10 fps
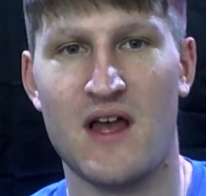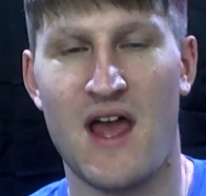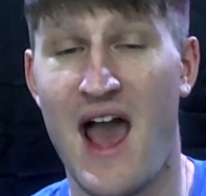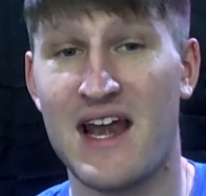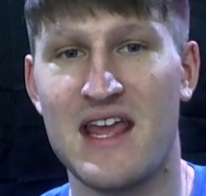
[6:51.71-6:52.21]

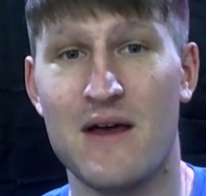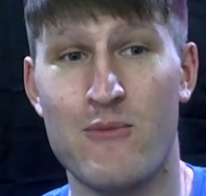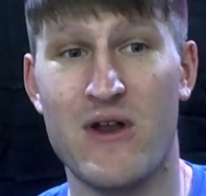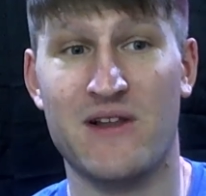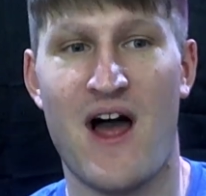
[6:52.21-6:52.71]
had he have
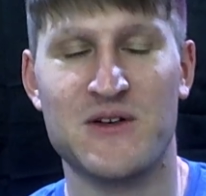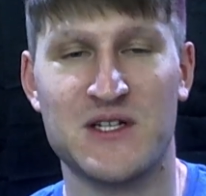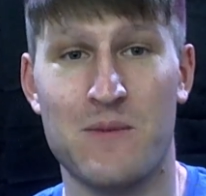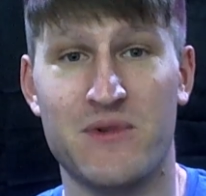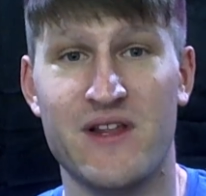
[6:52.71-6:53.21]
been allowed to
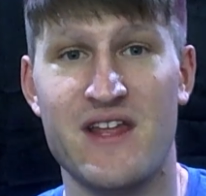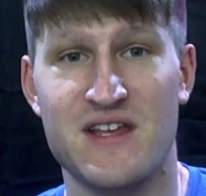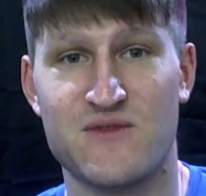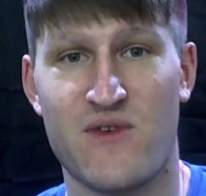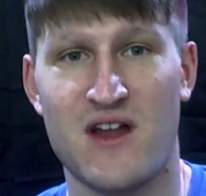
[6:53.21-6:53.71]
complete
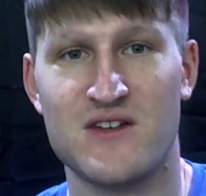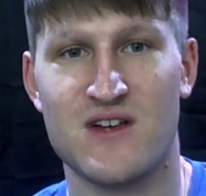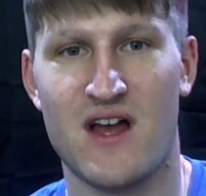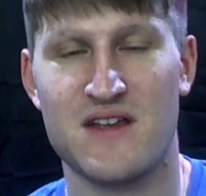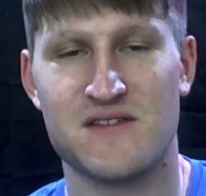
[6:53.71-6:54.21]
his
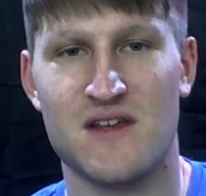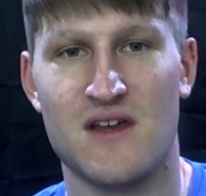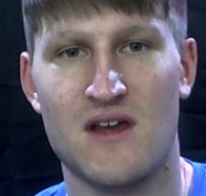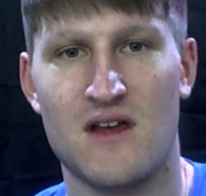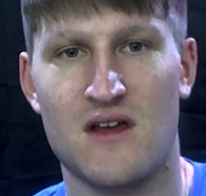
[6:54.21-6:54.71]
franchise.
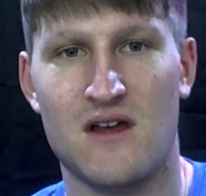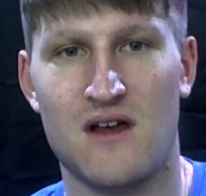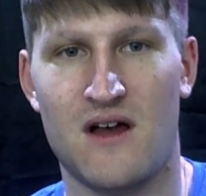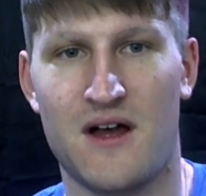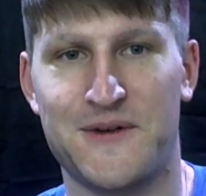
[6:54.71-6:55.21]

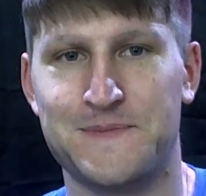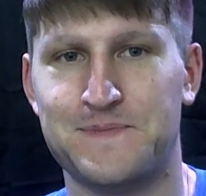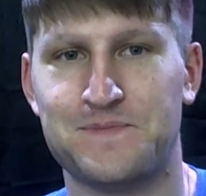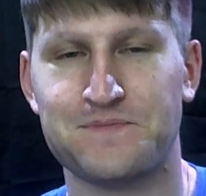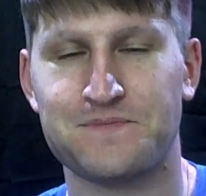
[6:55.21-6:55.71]
Um,